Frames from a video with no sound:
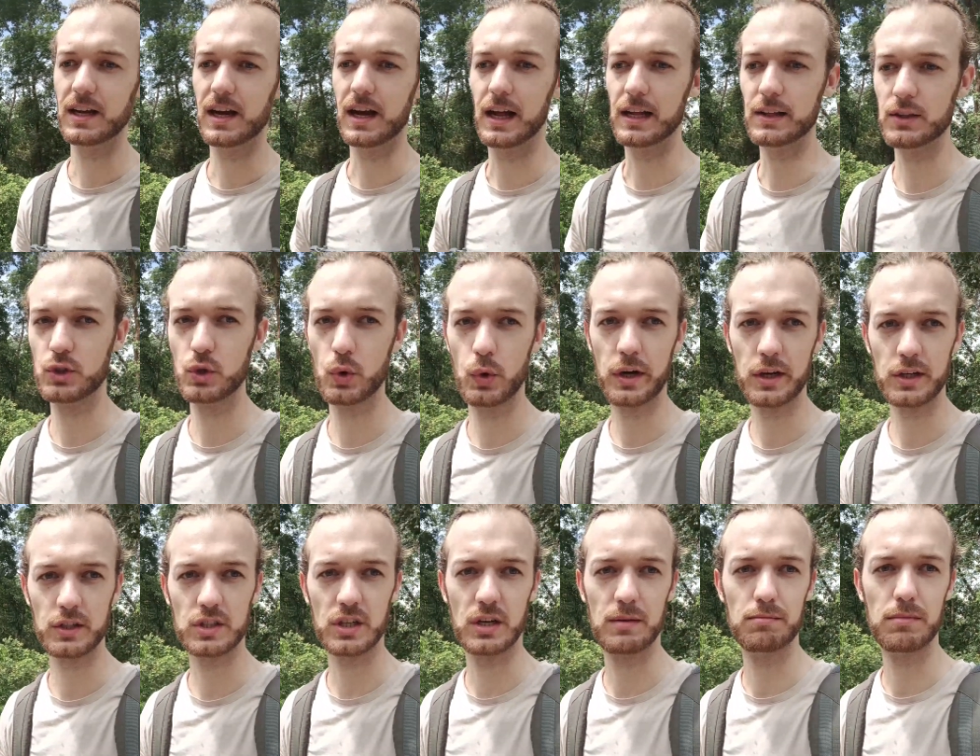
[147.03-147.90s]
and
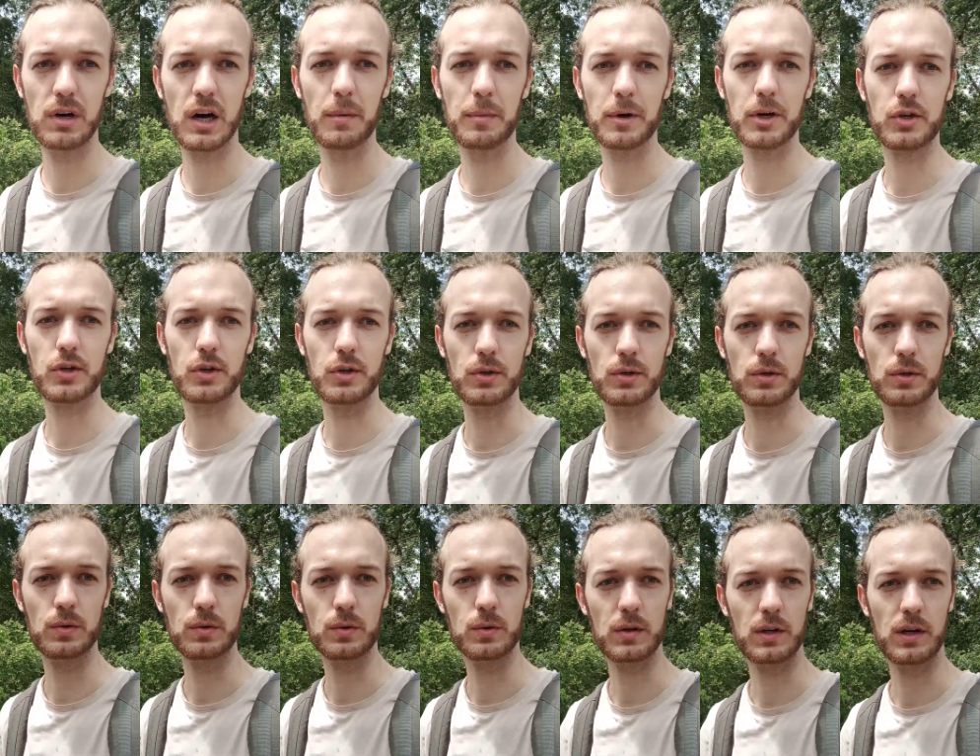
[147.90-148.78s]
doing some barbecue
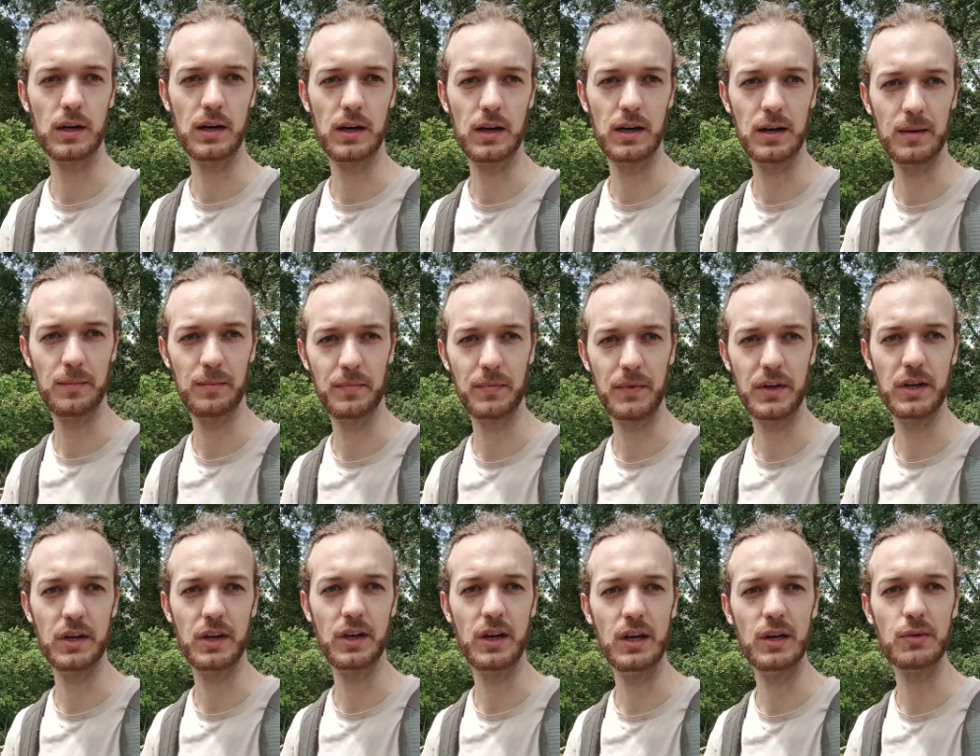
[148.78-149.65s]

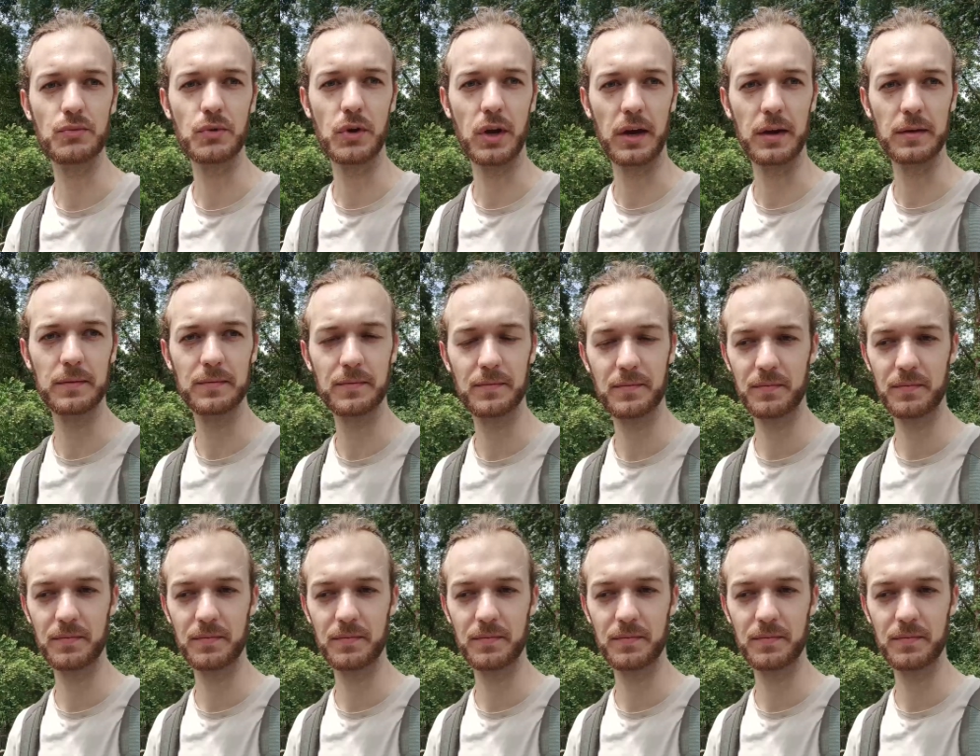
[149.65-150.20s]
in the evening.